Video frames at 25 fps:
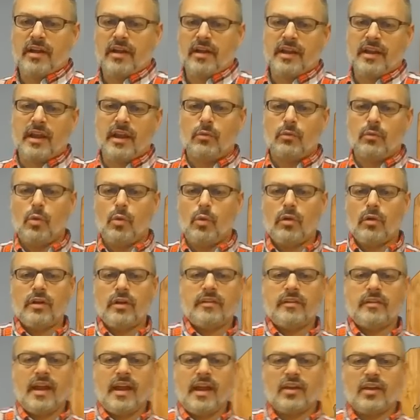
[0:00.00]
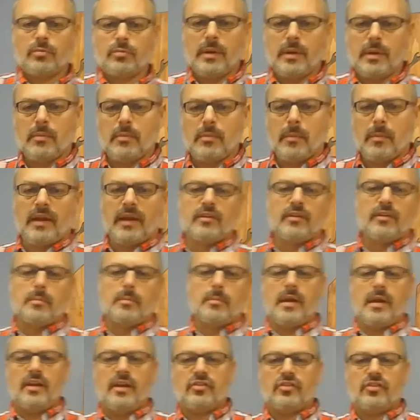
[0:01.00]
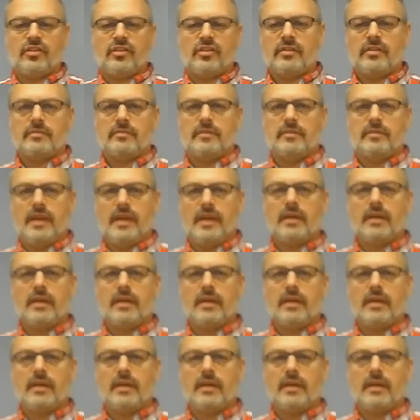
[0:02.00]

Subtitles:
can Warrior attacks be momentum based? Yeah.